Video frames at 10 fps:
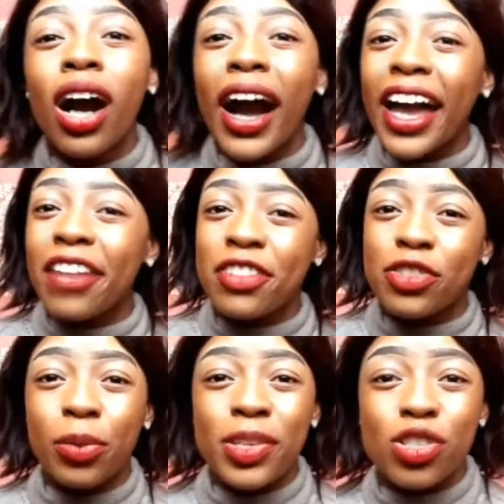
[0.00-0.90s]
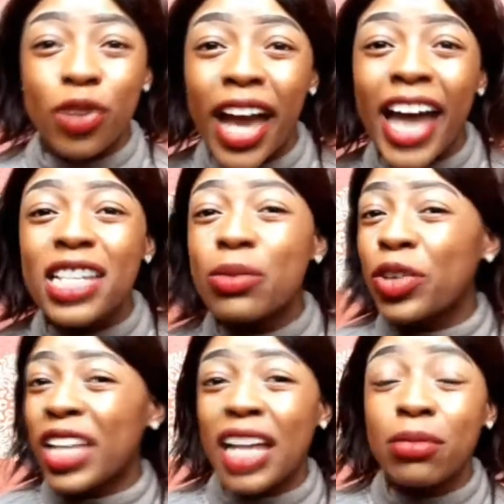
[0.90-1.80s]
if it's from a stray
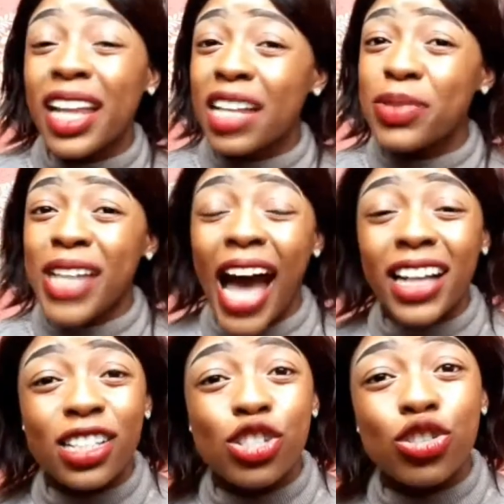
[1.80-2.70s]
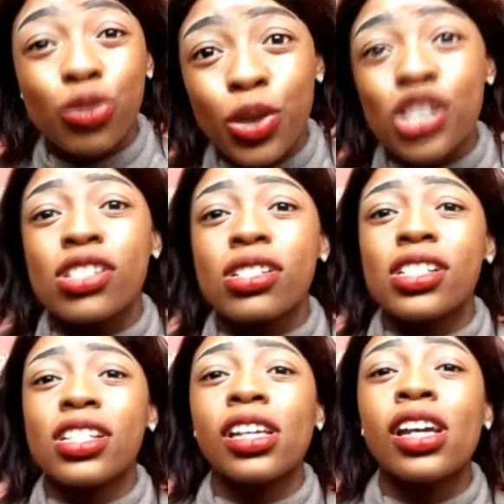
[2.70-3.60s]
animal, the animal that has been acting
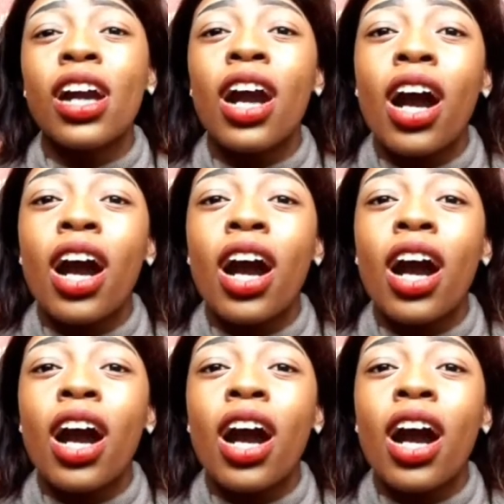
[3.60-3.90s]
strangely,